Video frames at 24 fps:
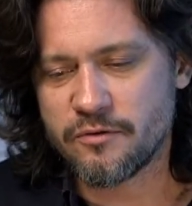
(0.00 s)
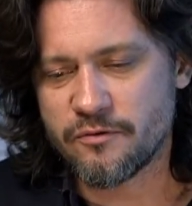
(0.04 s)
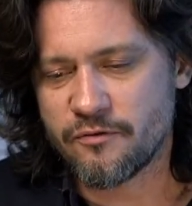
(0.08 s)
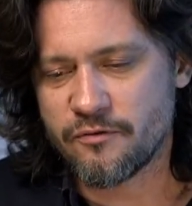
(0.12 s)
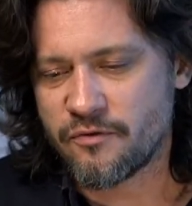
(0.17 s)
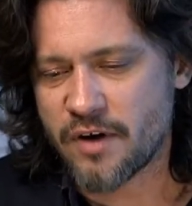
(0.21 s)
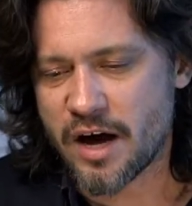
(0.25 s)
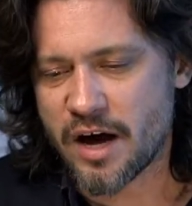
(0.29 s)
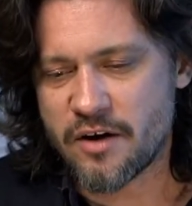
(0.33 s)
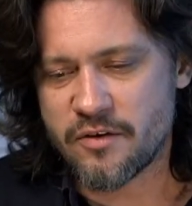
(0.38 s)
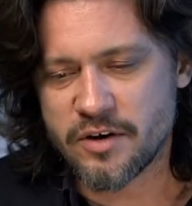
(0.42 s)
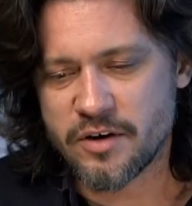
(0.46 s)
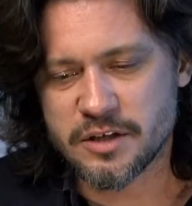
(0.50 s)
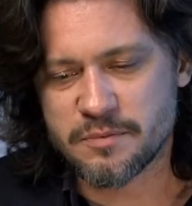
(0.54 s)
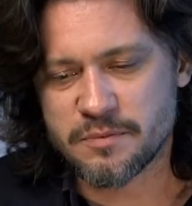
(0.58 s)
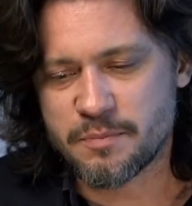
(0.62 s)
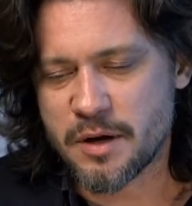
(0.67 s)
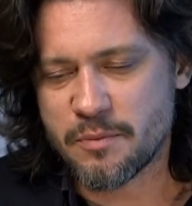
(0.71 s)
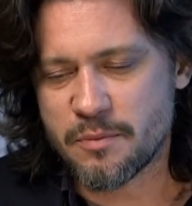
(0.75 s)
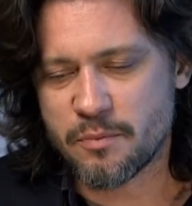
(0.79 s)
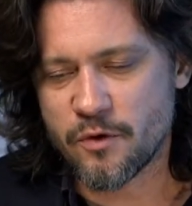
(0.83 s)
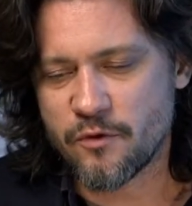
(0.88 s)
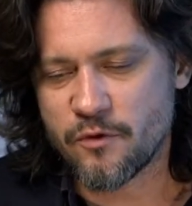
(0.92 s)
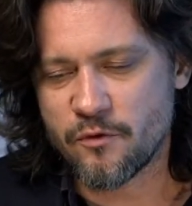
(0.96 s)
various
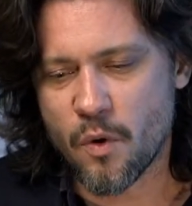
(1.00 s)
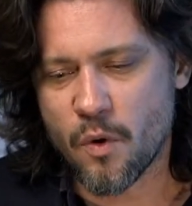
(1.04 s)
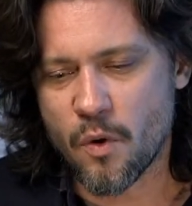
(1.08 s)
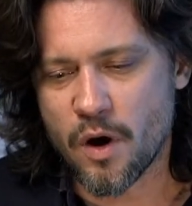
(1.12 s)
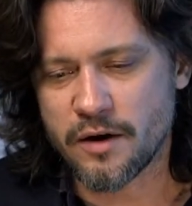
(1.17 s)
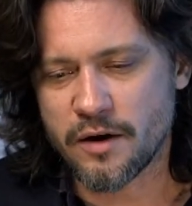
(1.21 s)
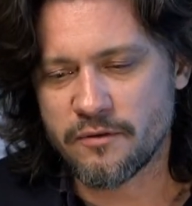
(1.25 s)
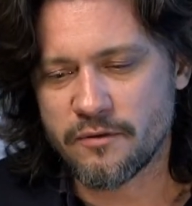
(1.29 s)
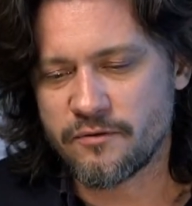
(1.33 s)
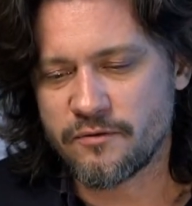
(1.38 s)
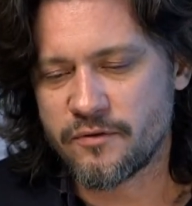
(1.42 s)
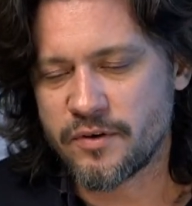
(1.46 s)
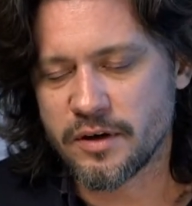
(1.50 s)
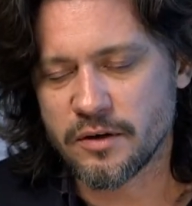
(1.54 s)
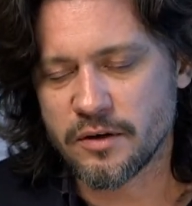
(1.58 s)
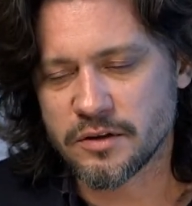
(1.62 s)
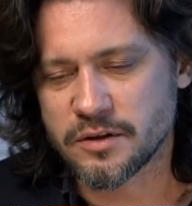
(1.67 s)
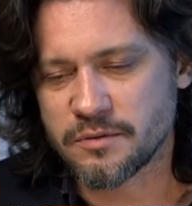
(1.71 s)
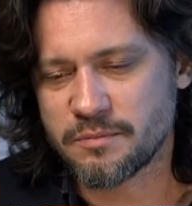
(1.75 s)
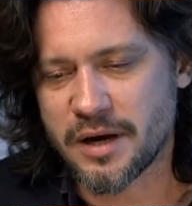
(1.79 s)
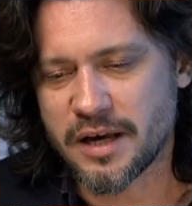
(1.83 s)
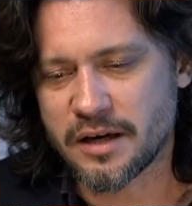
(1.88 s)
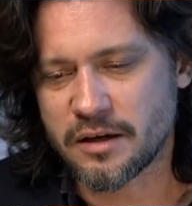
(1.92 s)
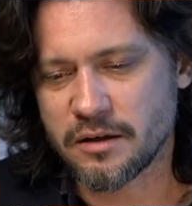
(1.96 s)
people who've won
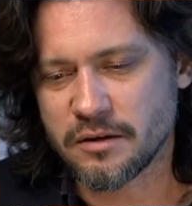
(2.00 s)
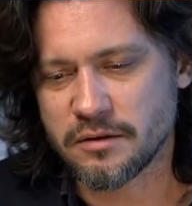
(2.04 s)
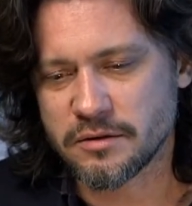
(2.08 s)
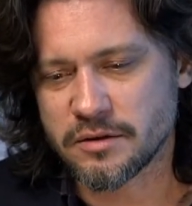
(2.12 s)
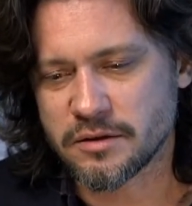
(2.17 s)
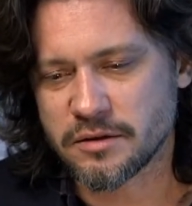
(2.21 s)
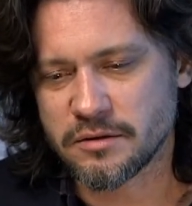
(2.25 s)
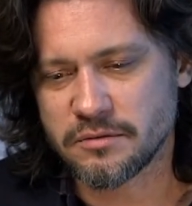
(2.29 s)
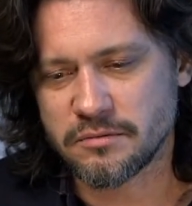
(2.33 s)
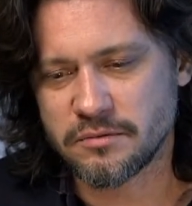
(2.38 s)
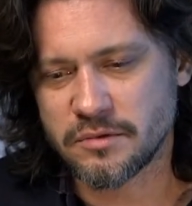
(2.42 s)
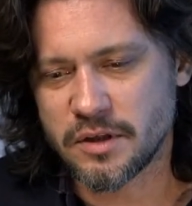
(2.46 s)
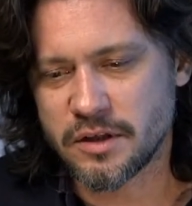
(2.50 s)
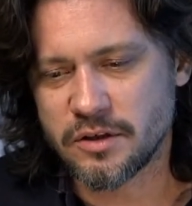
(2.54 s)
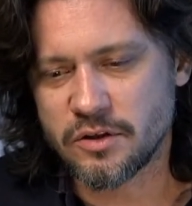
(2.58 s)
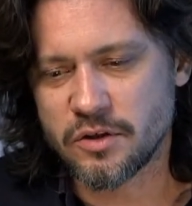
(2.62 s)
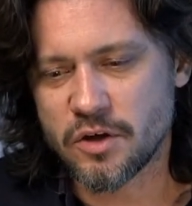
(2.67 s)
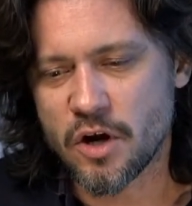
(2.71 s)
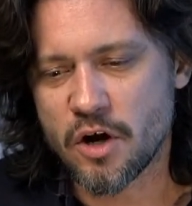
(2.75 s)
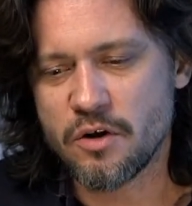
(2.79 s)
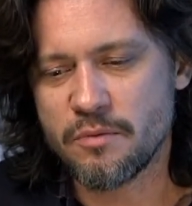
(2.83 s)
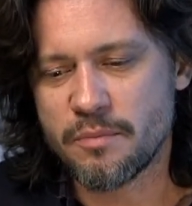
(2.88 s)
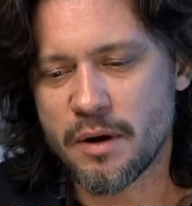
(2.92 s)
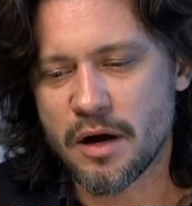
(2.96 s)
Fields medals and
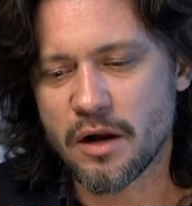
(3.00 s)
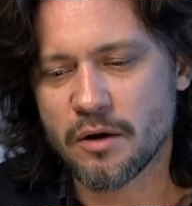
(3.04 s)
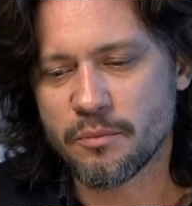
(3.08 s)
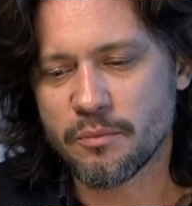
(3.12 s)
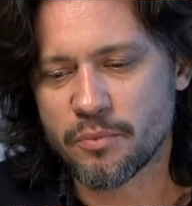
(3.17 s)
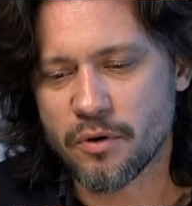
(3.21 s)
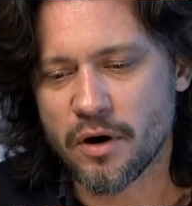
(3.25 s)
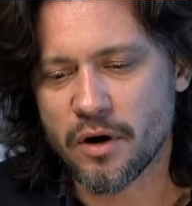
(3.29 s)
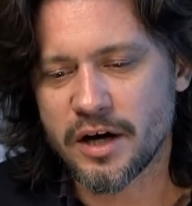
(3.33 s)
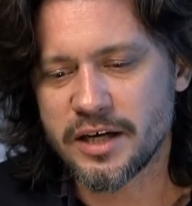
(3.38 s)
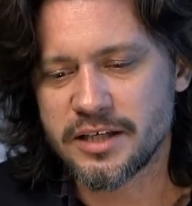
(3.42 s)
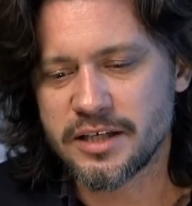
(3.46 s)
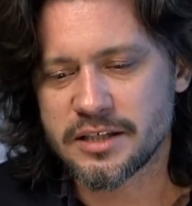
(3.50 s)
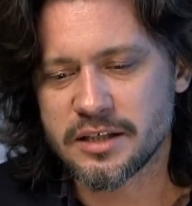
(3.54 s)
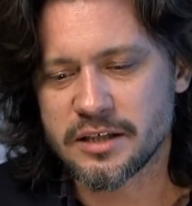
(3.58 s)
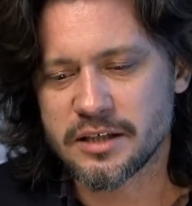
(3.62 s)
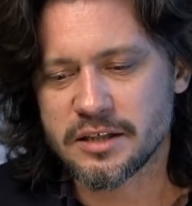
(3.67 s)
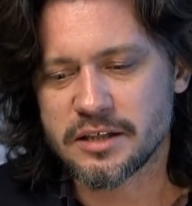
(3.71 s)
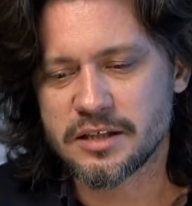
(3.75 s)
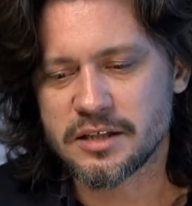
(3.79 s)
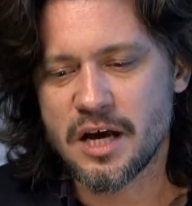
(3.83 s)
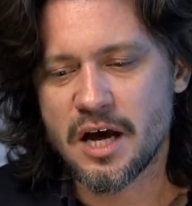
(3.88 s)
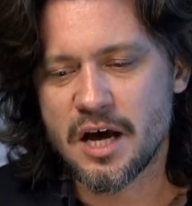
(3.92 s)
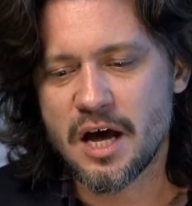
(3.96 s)
Nobel
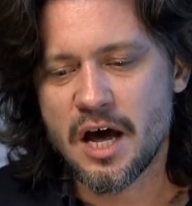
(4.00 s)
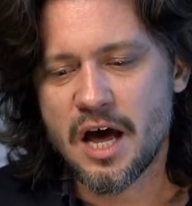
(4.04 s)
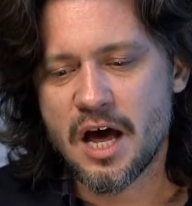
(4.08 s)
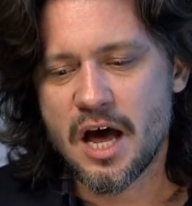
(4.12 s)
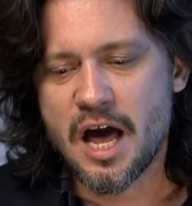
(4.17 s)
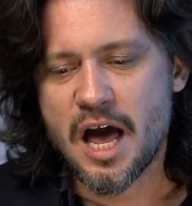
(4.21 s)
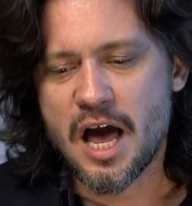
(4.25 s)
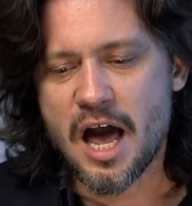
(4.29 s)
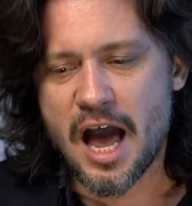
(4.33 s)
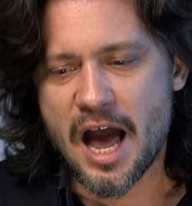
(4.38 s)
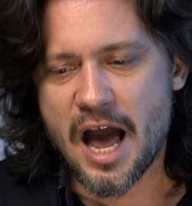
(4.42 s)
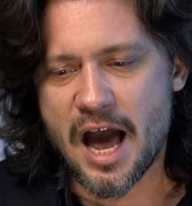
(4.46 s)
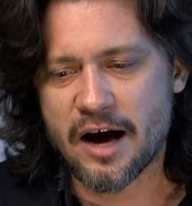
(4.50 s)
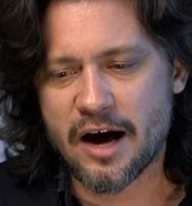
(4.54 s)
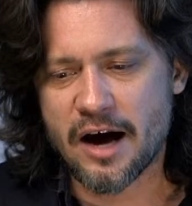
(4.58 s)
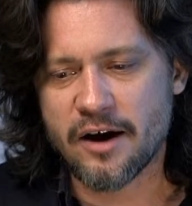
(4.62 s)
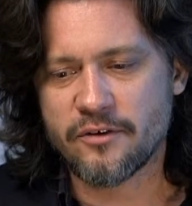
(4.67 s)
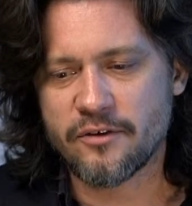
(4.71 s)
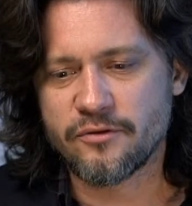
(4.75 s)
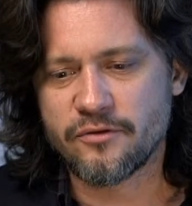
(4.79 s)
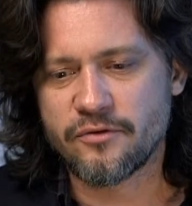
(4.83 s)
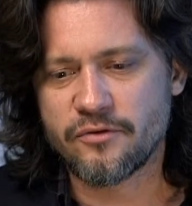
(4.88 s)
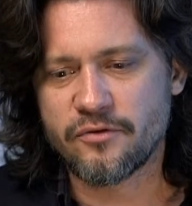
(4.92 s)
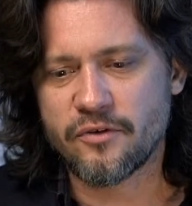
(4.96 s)
prizes have